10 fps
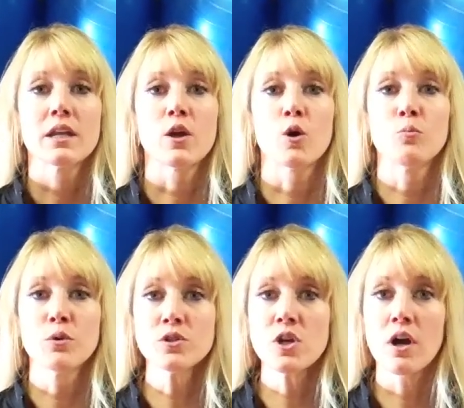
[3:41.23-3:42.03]
Now a
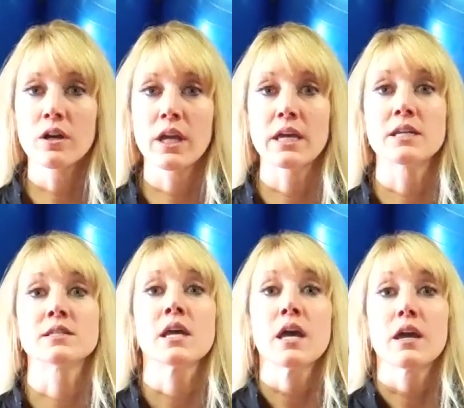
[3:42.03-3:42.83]
bird dog is
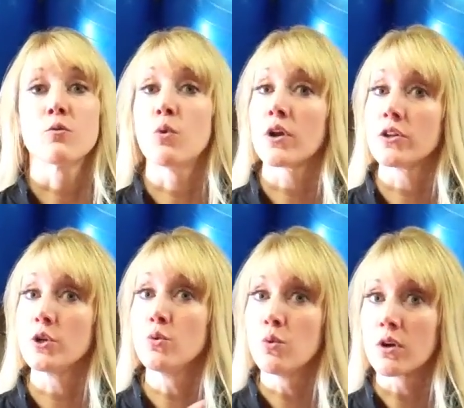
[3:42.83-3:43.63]
where
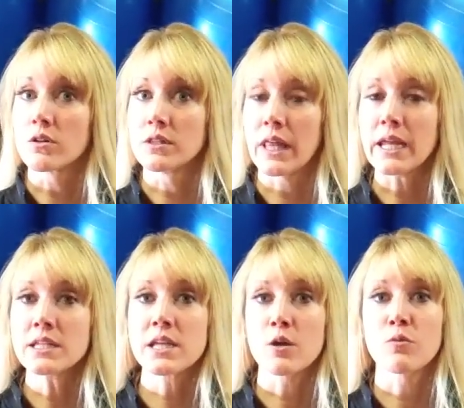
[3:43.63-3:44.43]
you were laying
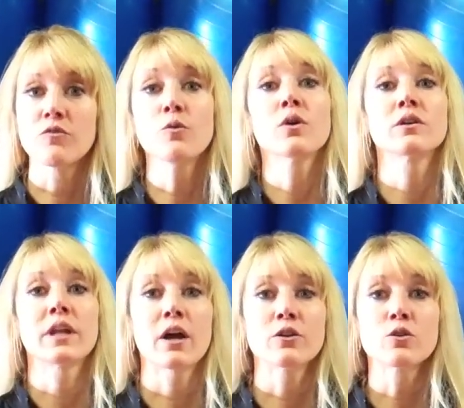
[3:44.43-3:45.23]
down before, now you're